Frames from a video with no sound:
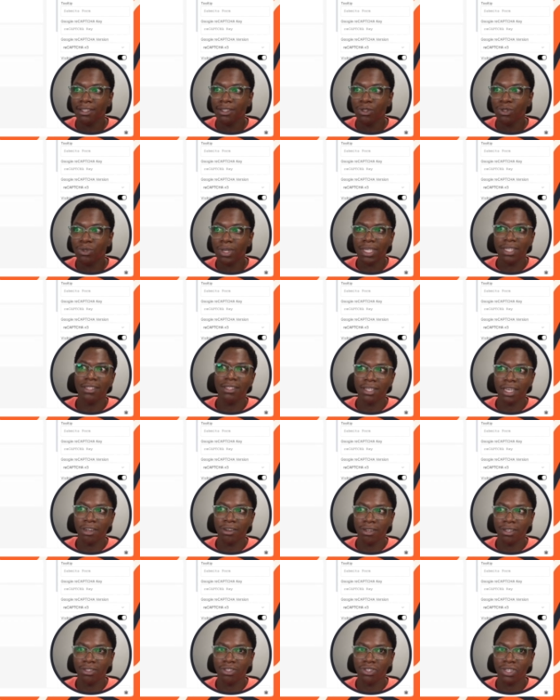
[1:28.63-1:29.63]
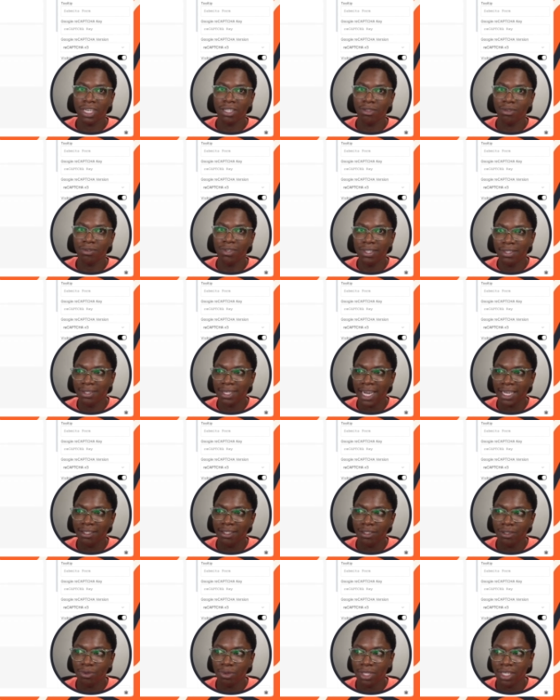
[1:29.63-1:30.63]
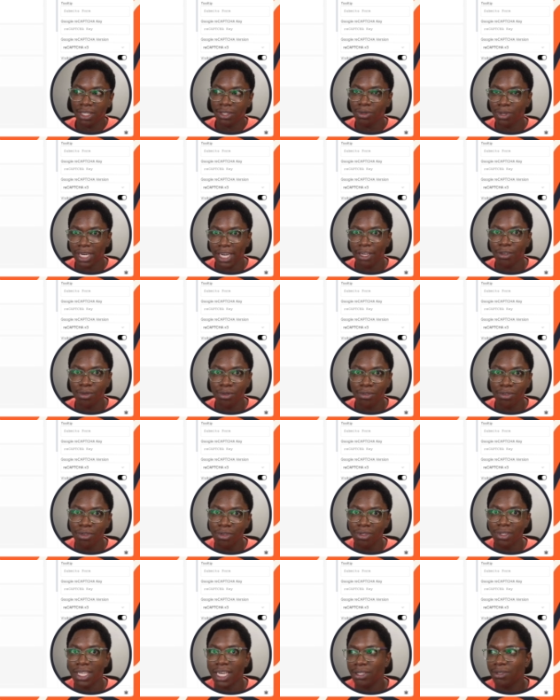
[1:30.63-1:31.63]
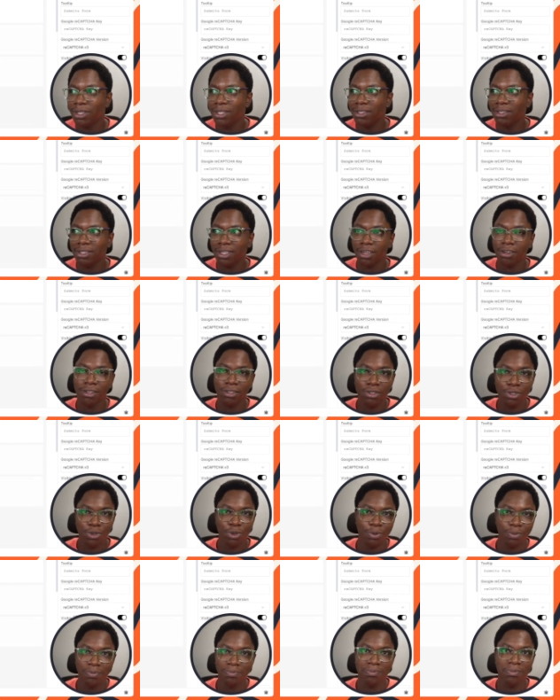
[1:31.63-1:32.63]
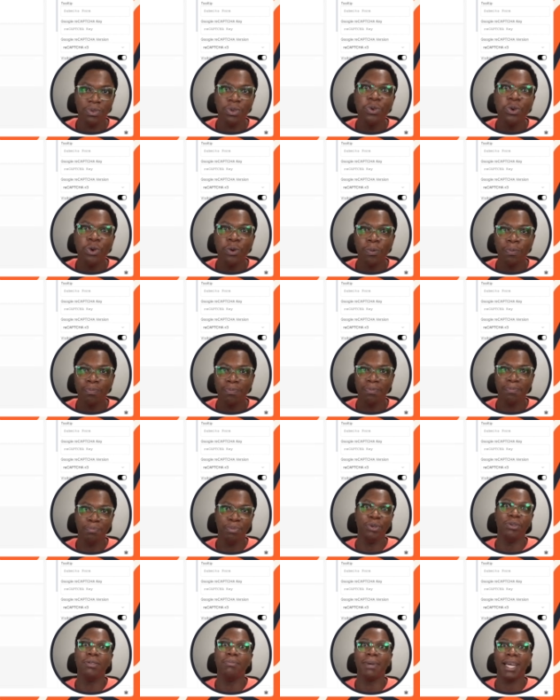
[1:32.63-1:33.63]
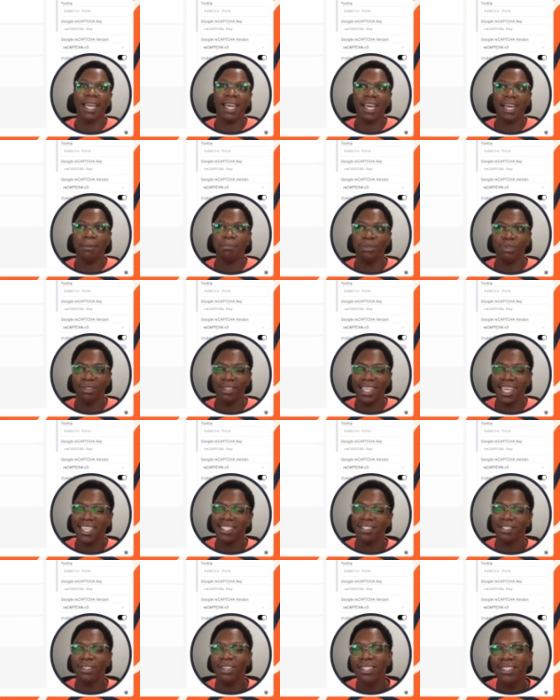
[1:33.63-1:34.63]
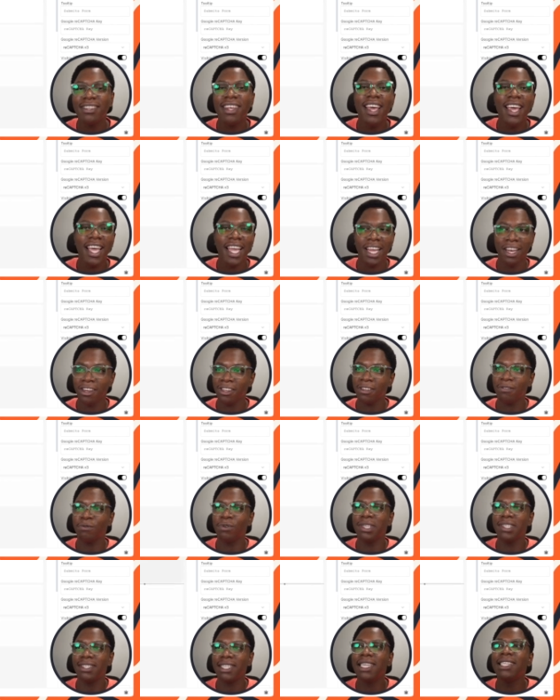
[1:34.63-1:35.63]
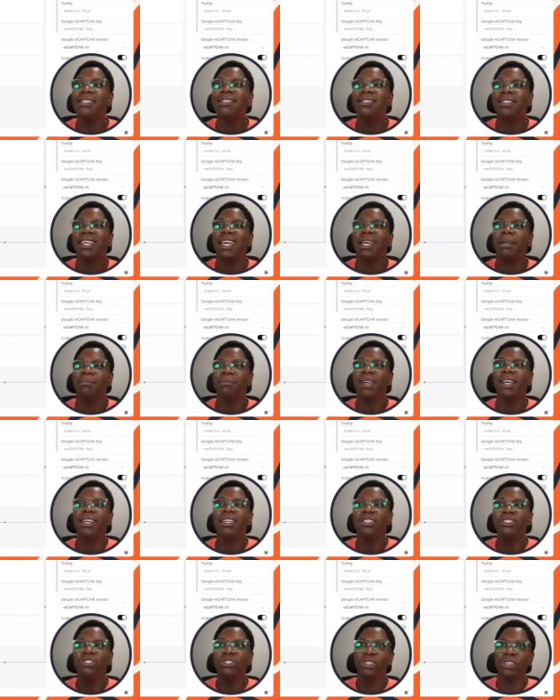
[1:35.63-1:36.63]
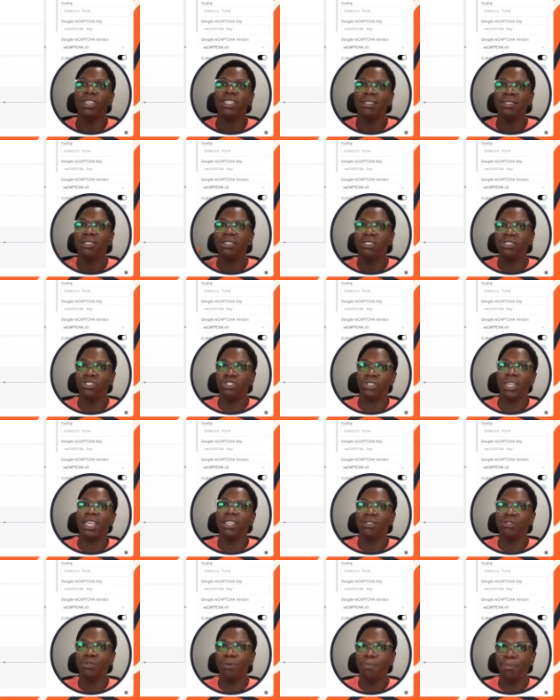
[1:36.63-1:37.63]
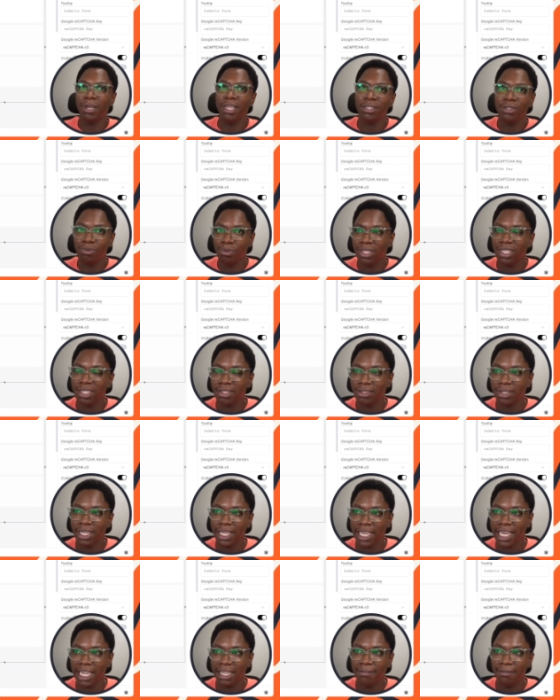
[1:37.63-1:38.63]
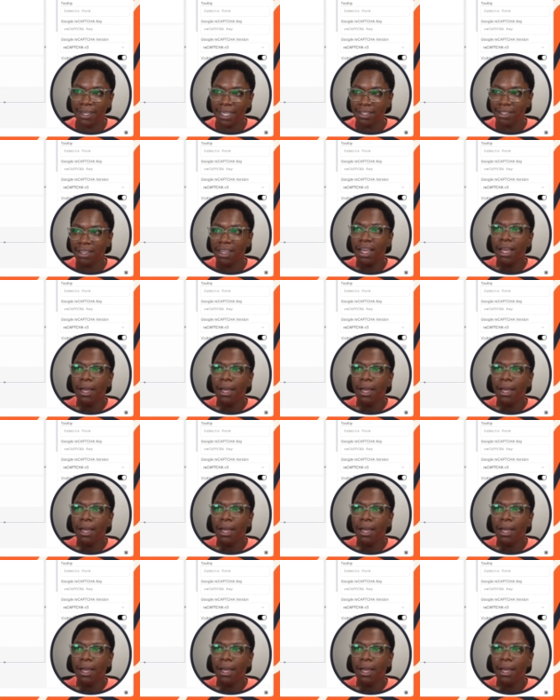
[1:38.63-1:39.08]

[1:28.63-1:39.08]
20 seconds trying to resize this widget when I could use that 20 seconds to go build my app. So that's just a lot of wasted time just trying to place widgets on the canvas.